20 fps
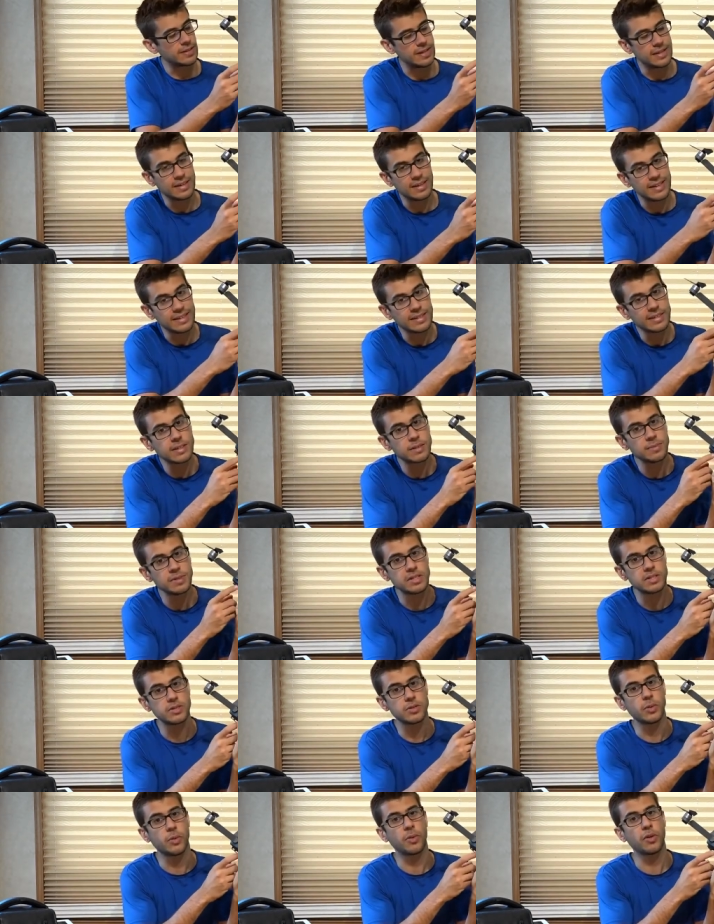It needs to be
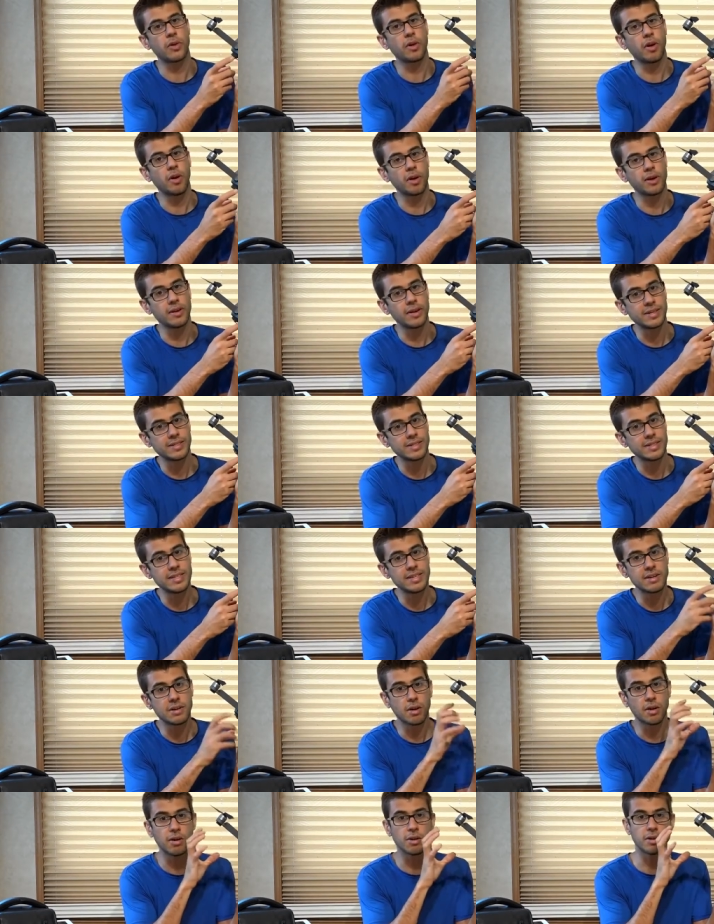stored on an SD
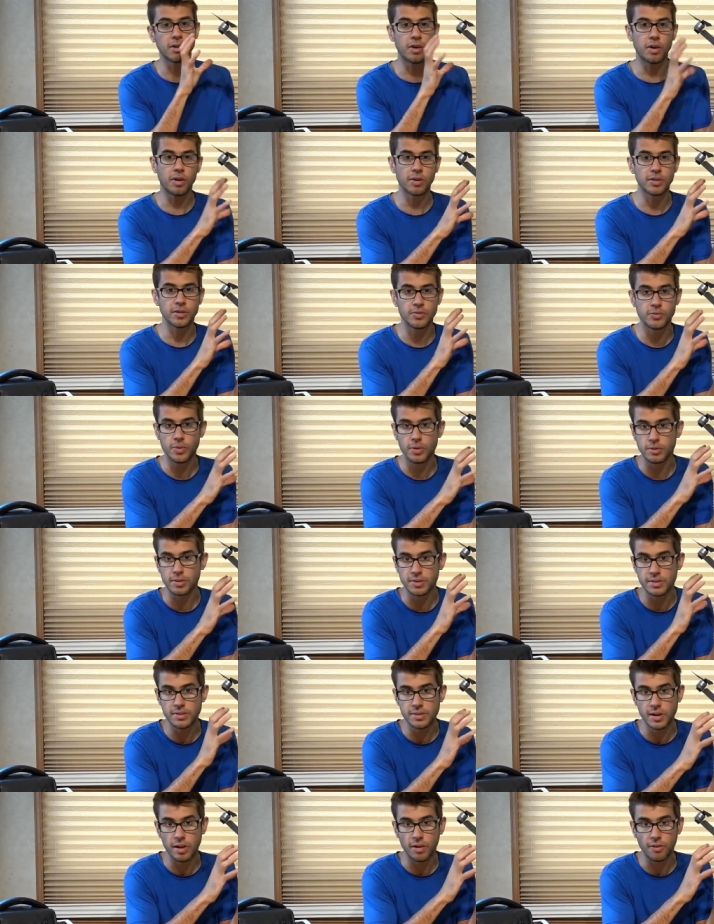card on the drone
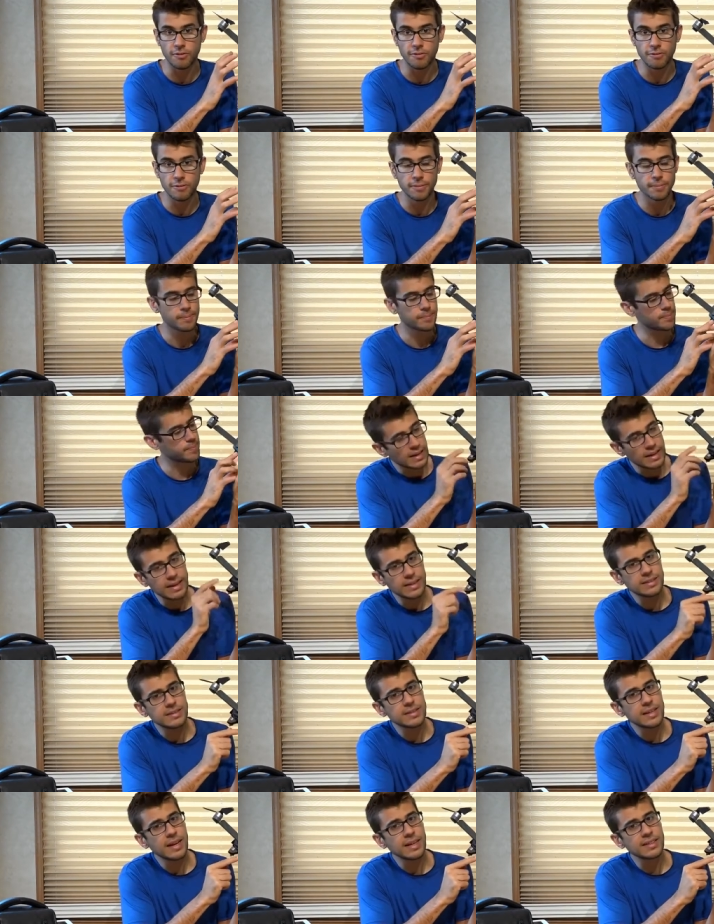itself.
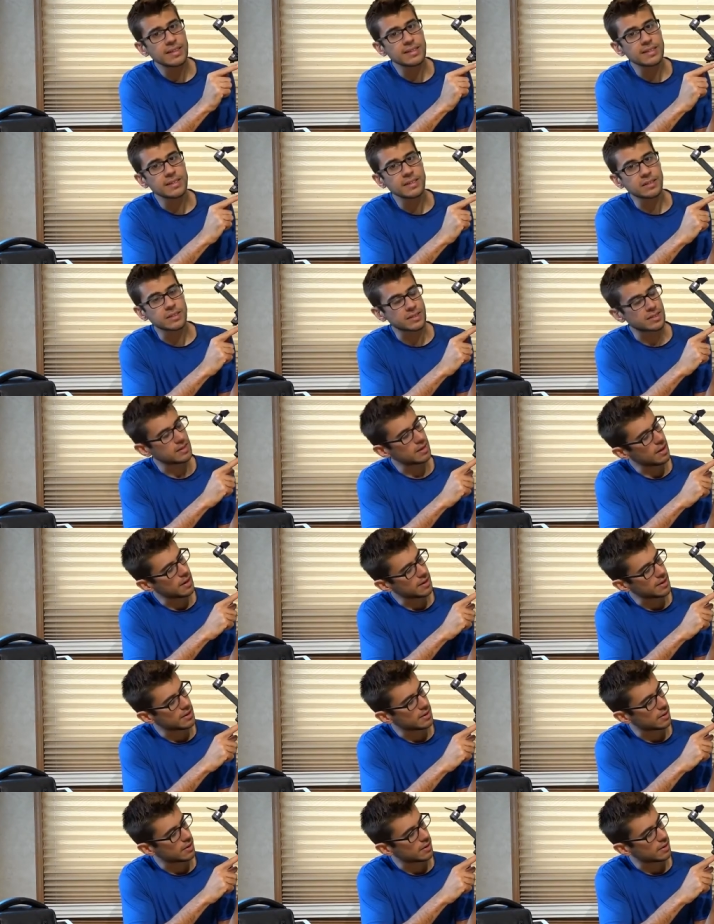Inside this little slot